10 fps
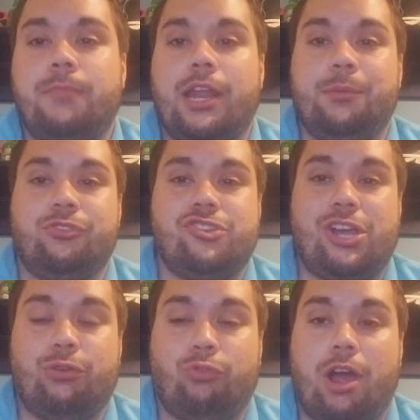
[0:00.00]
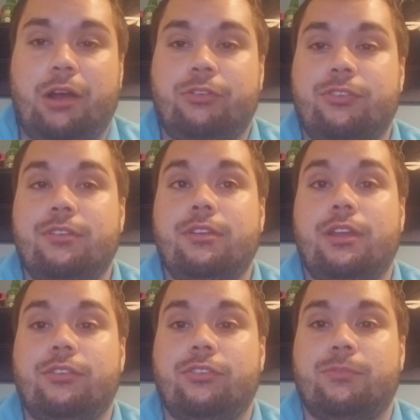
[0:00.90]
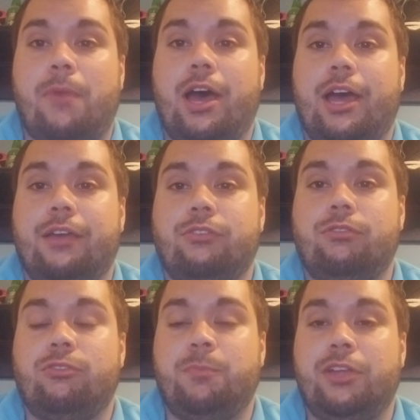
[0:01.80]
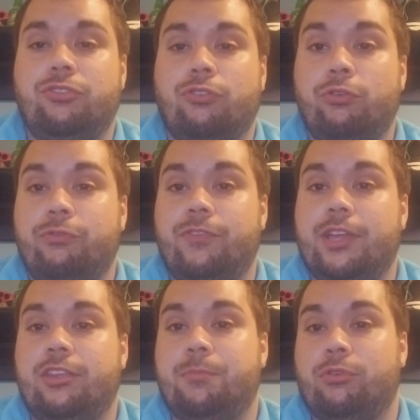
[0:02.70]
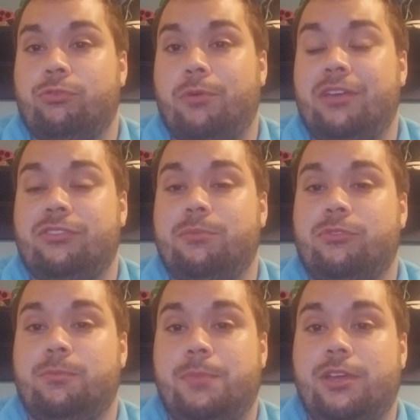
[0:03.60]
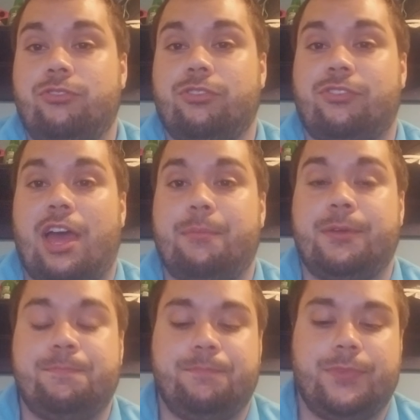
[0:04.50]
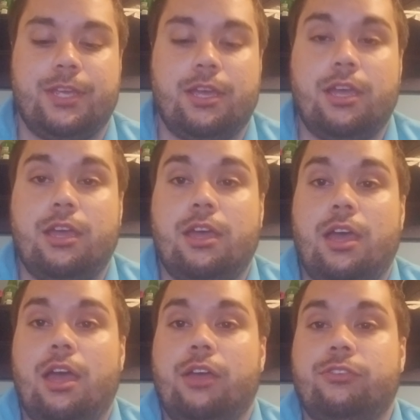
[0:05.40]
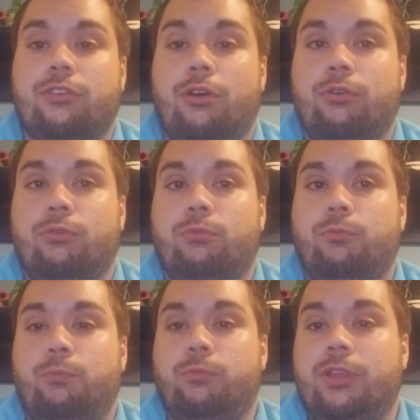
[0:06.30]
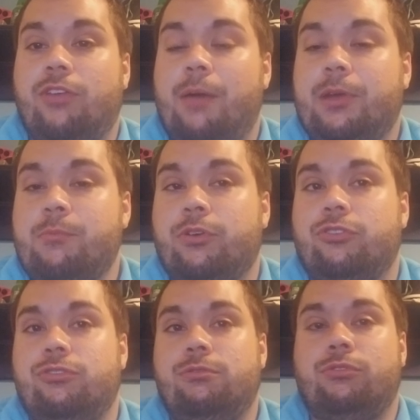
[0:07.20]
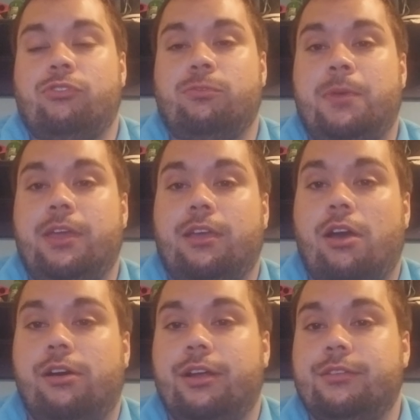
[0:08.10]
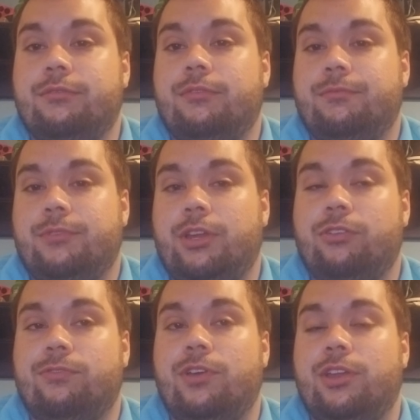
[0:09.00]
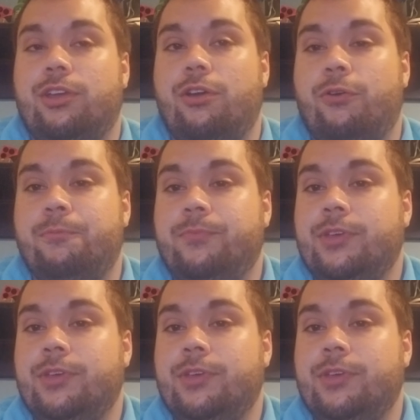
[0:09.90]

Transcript: my name is Jarett Rierson, and this is my Speech 250 Persuasive Speech assignment. So, the topic I'm going to choose to speak on in this video